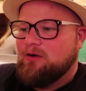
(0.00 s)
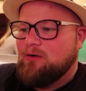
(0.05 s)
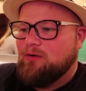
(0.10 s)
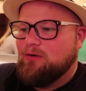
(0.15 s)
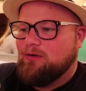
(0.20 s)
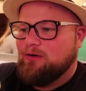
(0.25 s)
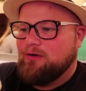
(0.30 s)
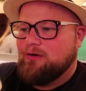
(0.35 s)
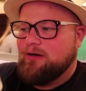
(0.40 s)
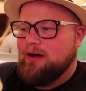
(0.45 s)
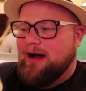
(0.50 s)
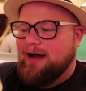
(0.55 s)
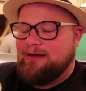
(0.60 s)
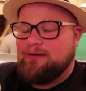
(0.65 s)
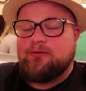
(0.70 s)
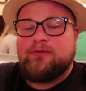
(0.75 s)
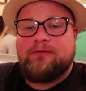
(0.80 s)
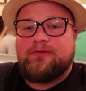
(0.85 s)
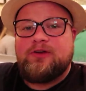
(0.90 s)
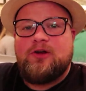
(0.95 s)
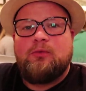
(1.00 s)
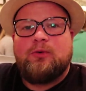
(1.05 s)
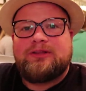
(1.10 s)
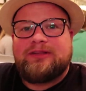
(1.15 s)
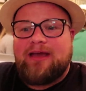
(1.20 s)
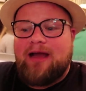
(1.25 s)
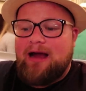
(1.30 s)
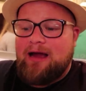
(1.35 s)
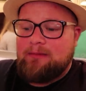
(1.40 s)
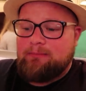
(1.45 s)
or I don't even know
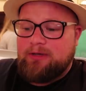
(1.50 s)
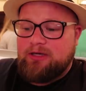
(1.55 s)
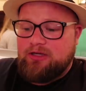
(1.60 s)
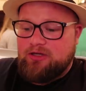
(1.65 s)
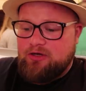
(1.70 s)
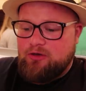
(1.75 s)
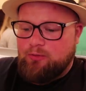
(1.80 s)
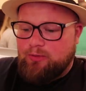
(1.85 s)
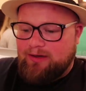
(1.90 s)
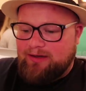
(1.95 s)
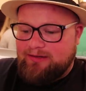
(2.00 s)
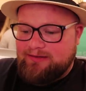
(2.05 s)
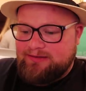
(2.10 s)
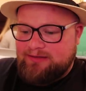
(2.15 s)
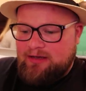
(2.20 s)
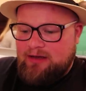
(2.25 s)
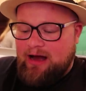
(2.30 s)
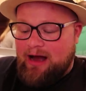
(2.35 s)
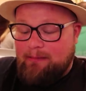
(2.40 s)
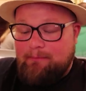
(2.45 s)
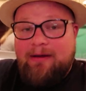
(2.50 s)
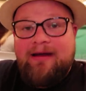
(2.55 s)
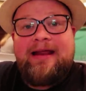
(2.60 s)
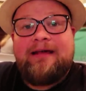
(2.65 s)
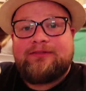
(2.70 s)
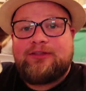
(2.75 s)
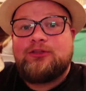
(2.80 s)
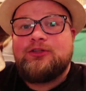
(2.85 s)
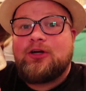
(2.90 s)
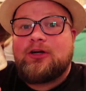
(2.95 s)
what the I B U is. I might
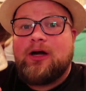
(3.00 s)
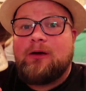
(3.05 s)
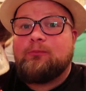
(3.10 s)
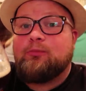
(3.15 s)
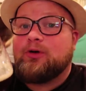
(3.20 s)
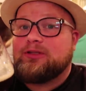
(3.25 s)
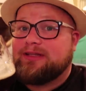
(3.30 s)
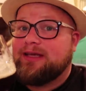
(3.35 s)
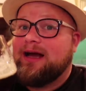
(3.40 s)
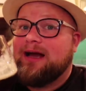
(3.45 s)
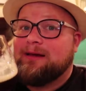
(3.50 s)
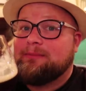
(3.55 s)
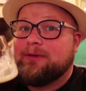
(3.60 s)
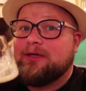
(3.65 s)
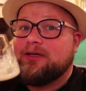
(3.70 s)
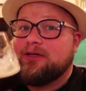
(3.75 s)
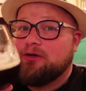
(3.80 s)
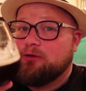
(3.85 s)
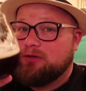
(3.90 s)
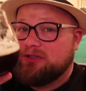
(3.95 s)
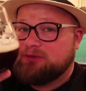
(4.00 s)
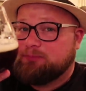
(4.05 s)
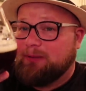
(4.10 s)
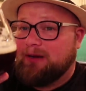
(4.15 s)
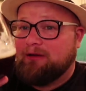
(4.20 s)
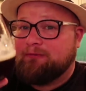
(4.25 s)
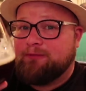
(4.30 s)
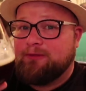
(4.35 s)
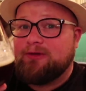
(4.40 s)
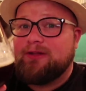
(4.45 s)
have to look up what the I B U is, but
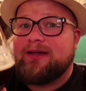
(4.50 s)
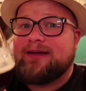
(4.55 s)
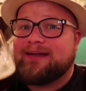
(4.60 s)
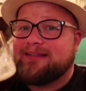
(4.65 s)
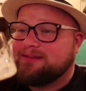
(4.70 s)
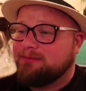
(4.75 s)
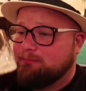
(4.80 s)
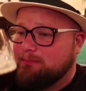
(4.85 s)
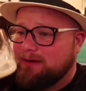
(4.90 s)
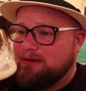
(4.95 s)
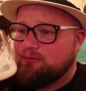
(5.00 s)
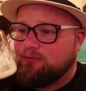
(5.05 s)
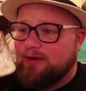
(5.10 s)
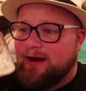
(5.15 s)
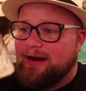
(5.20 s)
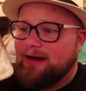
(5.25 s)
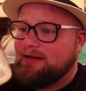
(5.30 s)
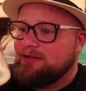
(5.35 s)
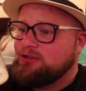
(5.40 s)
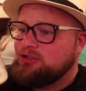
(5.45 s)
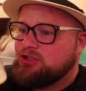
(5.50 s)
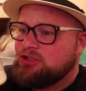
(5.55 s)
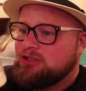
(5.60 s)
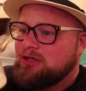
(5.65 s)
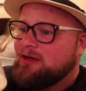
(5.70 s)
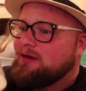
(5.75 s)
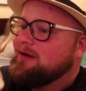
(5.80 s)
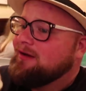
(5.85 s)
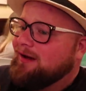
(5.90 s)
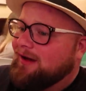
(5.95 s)
I feel like it's mid-range,
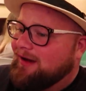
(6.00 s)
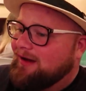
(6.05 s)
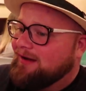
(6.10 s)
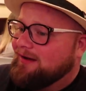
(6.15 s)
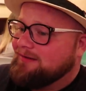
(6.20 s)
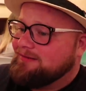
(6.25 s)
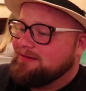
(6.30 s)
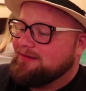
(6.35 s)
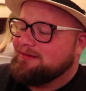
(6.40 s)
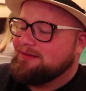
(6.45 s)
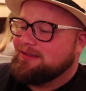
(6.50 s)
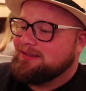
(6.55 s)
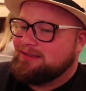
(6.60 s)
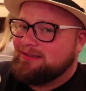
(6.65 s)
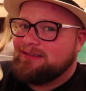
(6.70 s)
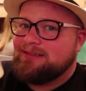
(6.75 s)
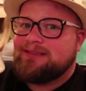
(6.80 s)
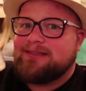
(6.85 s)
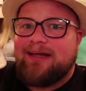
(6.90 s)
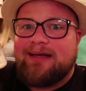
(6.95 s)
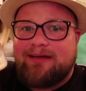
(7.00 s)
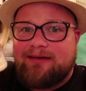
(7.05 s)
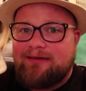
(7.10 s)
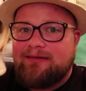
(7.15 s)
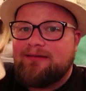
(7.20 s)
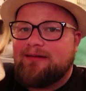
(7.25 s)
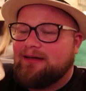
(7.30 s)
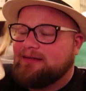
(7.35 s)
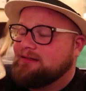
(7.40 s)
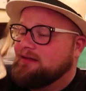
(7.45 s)
and this is like,
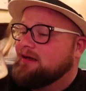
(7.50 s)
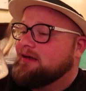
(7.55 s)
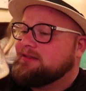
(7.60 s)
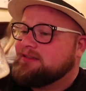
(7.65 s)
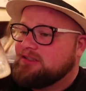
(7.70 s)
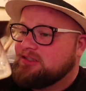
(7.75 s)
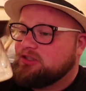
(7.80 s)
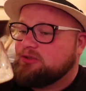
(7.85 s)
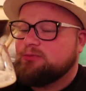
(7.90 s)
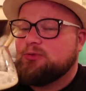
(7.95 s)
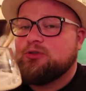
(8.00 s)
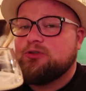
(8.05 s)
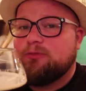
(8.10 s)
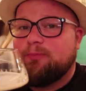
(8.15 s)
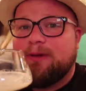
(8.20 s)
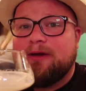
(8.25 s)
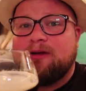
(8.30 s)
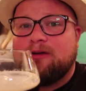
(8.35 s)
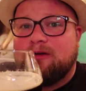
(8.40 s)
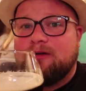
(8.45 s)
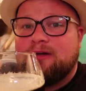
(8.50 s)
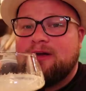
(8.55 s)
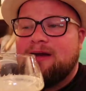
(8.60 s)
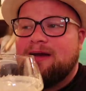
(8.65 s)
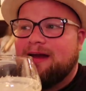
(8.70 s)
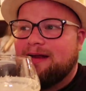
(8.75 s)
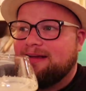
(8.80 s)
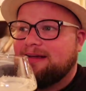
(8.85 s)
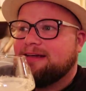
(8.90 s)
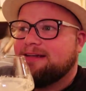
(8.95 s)
it's, it's a smooth beer,
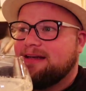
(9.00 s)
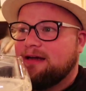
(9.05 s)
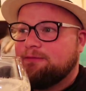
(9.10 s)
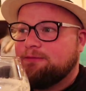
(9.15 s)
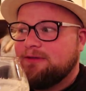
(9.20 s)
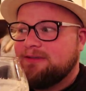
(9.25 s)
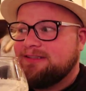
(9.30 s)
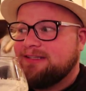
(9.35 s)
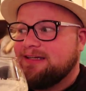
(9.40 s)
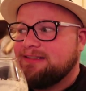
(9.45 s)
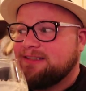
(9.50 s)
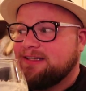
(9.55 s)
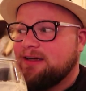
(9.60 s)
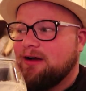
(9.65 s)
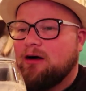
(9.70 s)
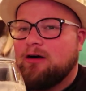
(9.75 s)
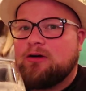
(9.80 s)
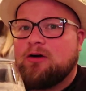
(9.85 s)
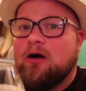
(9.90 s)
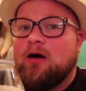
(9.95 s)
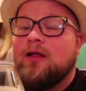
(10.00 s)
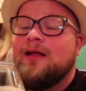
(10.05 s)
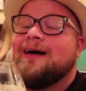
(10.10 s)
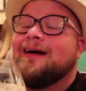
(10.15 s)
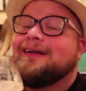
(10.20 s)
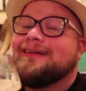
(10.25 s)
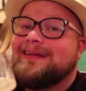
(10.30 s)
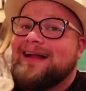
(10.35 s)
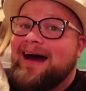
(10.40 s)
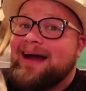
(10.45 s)
and you can definitely taste the alcohol.
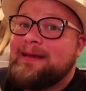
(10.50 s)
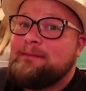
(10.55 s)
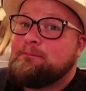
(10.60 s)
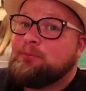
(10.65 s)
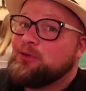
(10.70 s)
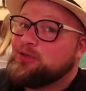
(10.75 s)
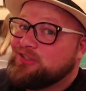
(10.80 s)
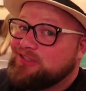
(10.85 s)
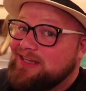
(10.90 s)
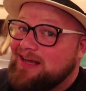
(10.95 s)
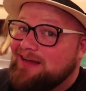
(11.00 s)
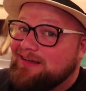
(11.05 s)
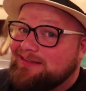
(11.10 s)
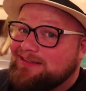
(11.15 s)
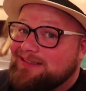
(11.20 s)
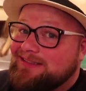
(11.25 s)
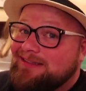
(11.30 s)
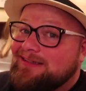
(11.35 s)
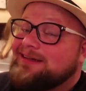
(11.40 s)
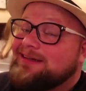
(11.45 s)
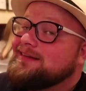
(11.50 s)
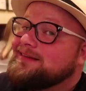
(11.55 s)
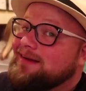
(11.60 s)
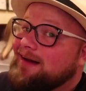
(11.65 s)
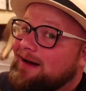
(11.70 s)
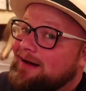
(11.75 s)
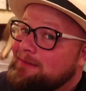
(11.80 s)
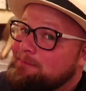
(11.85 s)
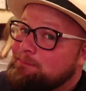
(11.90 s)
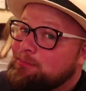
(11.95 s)
nine percent,
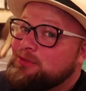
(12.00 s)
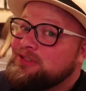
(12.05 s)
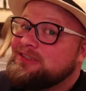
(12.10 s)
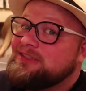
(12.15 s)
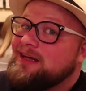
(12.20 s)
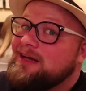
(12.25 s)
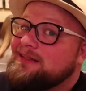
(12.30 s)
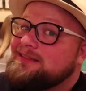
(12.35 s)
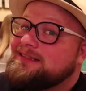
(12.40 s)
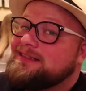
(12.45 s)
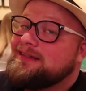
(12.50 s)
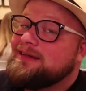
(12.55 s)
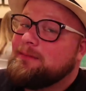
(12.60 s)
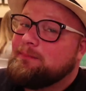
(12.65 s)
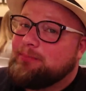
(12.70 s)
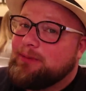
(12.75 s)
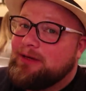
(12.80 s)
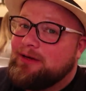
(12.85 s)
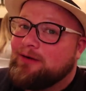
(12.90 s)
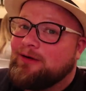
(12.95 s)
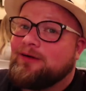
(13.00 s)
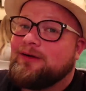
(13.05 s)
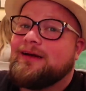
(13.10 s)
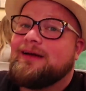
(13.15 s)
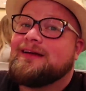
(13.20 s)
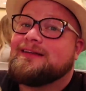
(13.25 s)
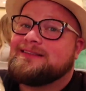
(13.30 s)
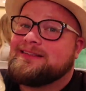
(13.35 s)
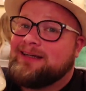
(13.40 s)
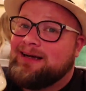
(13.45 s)
nine percent in a beer
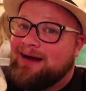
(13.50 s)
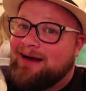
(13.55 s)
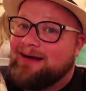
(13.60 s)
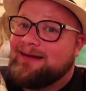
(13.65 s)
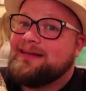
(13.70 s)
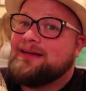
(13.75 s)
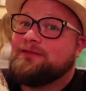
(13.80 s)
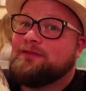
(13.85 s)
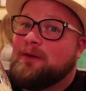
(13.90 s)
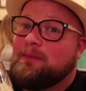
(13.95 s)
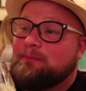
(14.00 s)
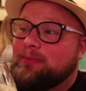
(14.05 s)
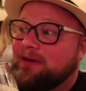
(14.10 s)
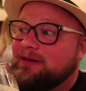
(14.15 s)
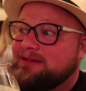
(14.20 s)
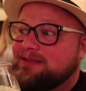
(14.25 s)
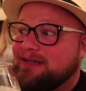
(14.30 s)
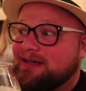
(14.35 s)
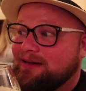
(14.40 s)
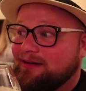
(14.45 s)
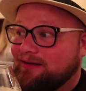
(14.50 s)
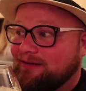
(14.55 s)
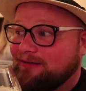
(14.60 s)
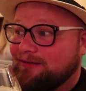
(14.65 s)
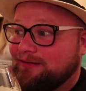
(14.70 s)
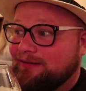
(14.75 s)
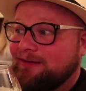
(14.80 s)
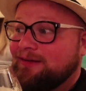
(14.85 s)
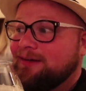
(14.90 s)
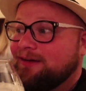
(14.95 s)
is kind of a big
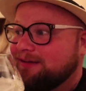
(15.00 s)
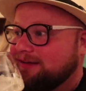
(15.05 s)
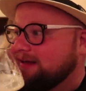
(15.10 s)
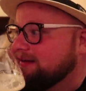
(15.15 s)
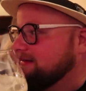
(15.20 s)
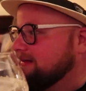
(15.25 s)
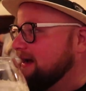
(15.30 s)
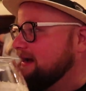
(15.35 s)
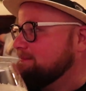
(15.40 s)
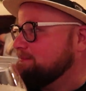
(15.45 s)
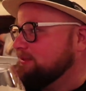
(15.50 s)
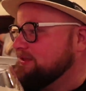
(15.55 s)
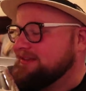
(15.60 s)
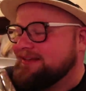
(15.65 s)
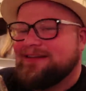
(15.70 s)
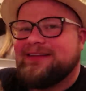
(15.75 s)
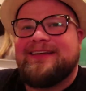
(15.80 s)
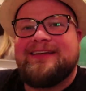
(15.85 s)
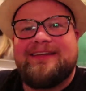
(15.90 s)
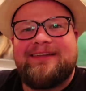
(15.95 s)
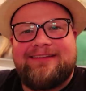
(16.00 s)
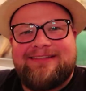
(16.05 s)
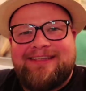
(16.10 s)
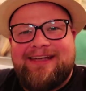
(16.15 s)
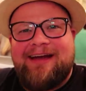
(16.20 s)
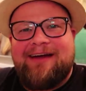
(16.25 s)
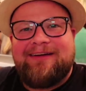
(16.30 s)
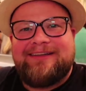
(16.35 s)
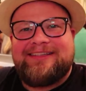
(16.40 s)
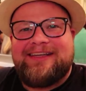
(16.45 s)
deal. Like nine percent.
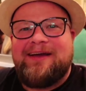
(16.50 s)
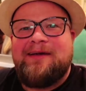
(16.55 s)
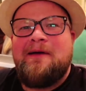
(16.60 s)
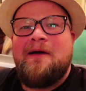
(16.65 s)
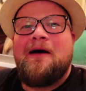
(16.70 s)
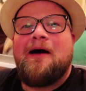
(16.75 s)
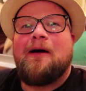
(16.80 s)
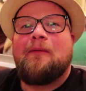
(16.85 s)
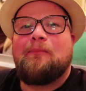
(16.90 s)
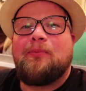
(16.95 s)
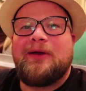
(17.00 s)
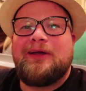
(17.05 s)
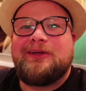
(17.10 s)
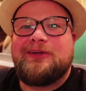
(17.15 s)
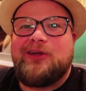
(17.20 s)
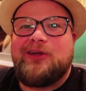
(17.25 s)
See how I said a big